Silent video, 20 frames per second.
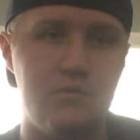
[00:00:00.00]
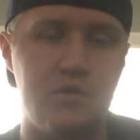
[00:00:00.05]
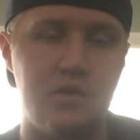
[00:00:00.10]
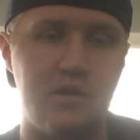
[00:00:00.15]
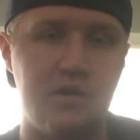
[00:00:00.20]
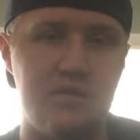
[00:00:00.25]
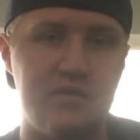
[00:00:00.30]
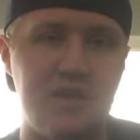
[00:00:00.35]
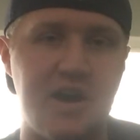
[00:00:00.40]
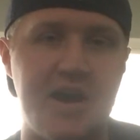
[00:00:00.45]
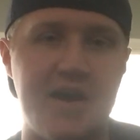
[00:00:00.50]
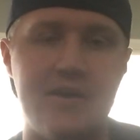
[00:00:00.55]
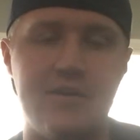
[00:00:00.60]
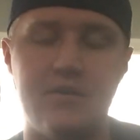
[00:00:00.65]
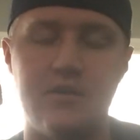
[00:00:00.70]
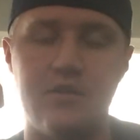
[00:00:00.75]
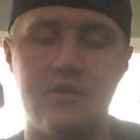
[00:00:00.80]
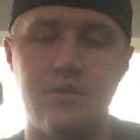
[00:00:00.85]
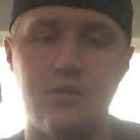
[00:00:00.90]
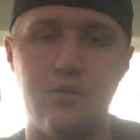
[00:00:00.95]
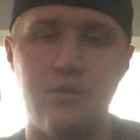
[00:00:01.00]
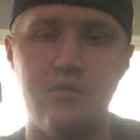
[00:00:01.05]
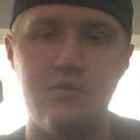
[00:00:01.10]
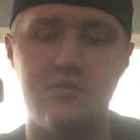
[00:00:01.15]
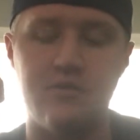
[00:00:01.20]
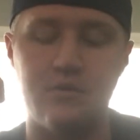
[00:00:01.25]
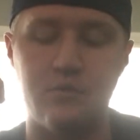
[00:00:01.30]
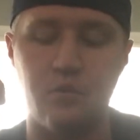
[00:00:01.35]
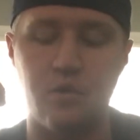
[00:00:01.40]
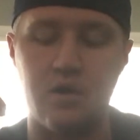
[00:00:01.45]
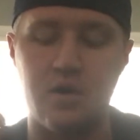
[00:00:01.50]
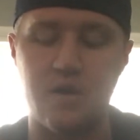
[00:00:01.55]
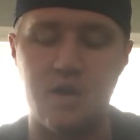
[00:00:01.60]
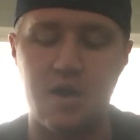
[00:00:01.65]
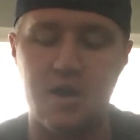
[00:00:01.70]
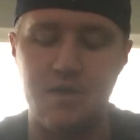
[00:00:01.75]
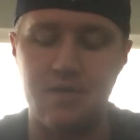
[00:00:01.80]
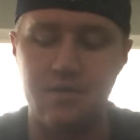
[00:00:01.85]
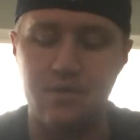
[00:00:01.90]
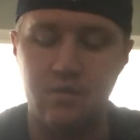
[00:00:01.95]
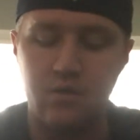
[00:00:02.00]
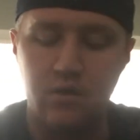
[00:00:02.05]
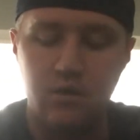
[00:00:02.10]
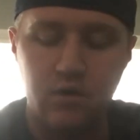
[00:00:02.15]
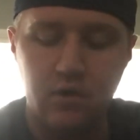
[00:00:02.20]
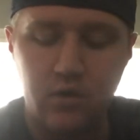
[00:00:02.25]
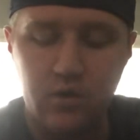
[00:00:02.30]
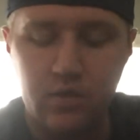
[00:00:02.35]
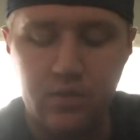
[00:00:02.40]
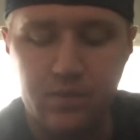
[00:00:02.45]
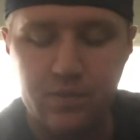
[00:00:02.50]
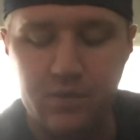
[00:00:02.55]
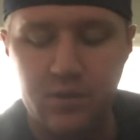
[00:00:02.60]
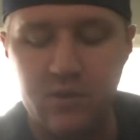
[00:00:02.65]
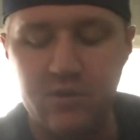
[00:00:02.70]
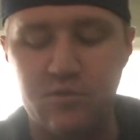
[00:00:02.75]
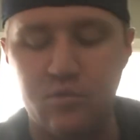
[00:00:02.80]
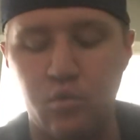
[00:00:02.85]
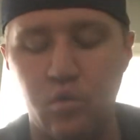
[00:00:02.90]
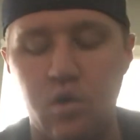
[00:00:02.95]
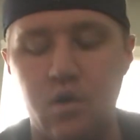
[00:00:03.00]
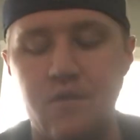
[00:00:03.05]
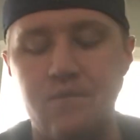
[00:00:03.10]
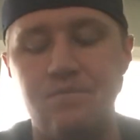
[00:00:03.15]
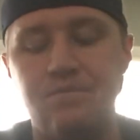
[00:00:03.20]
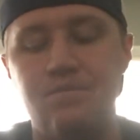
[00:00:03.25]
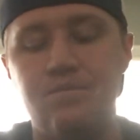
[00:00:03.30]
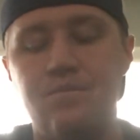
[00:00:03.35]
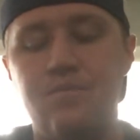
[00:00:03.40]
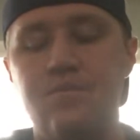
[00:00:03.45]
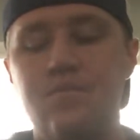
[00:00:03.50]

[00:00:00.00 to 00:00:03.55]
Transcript: to tighten and loosen and whatnot. This one,